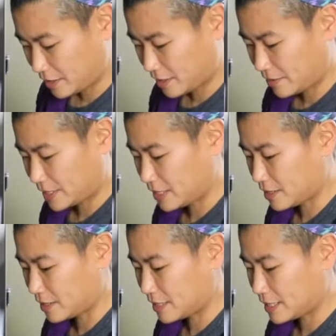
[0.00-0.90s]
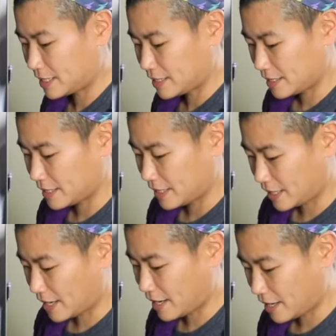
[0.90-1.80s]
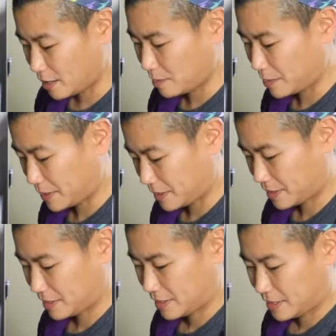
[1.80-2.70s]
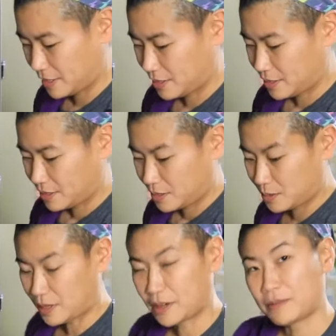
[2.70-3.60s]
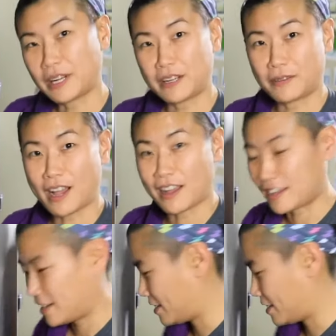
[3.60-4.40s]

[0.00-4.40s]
If it starts sizzling up, you are ready to rock.